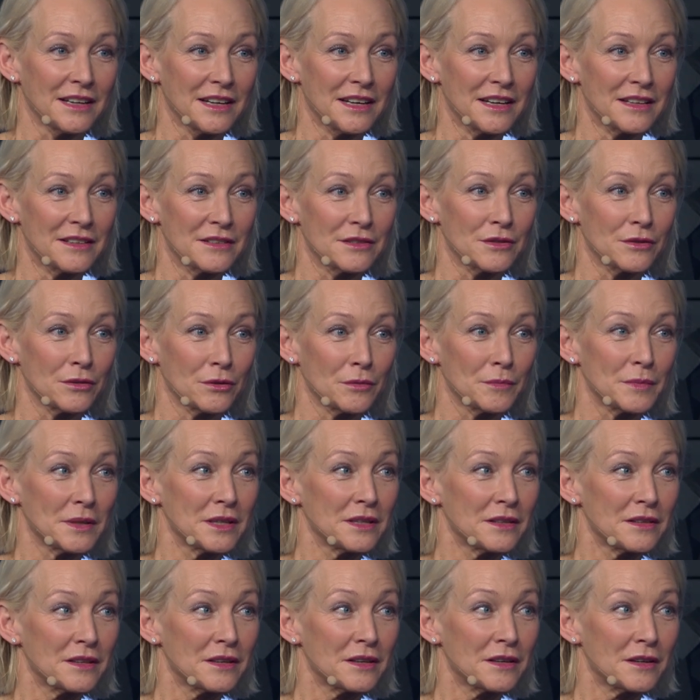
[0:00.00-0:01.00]
you'll be
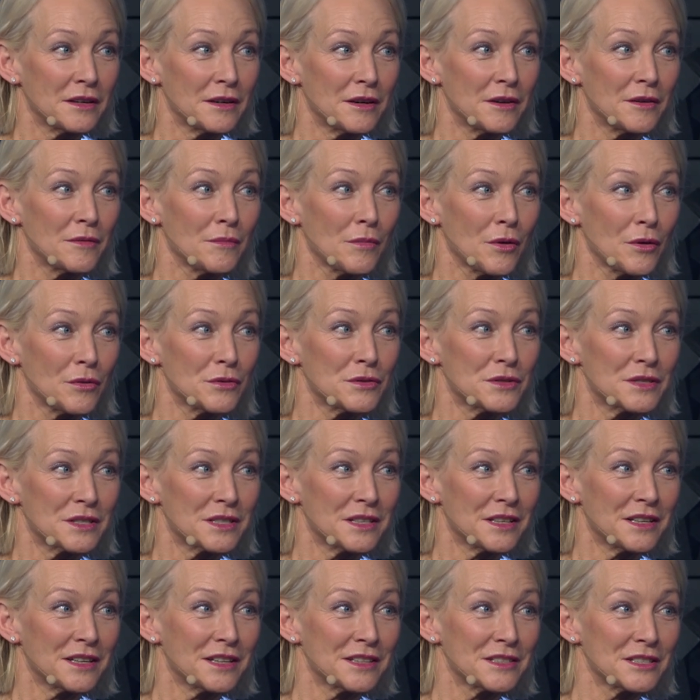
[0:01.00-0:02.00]
the most
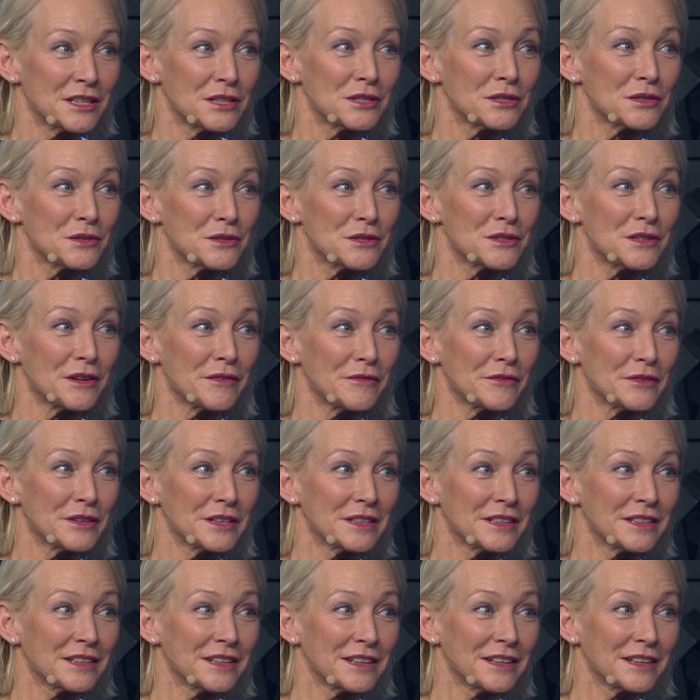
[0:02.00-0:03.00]
digital
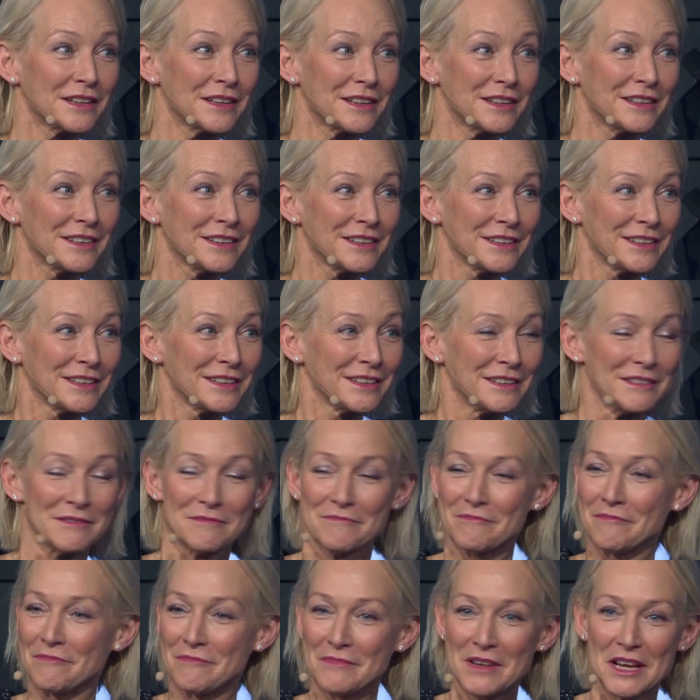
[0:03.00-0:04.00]
sovereign
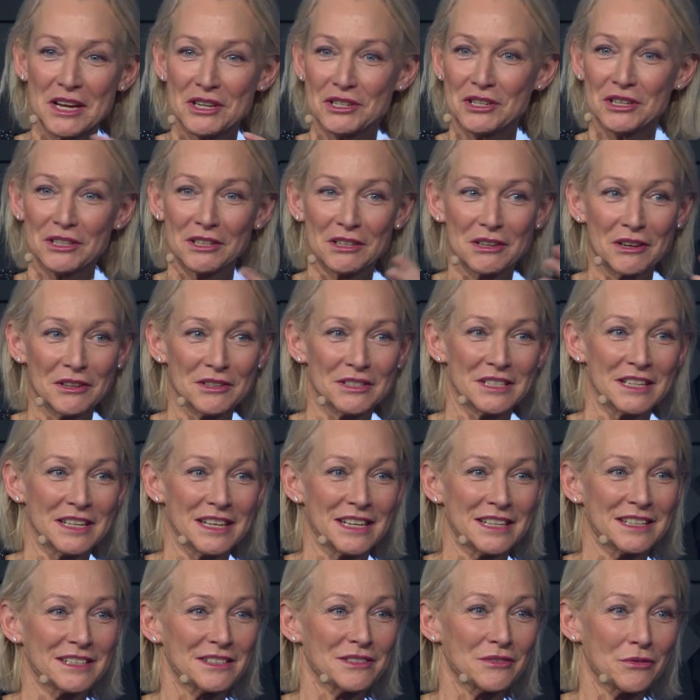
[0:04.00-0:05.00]
nation,
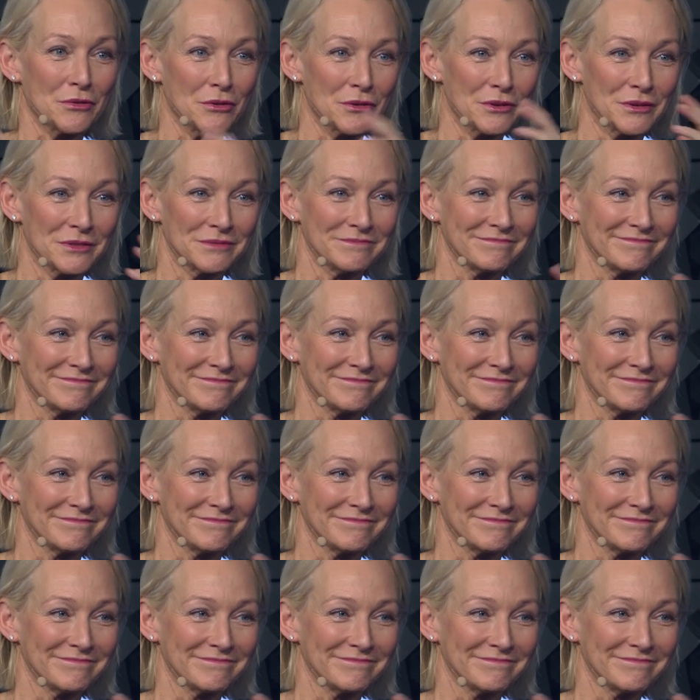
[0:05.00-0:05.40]
continent, or.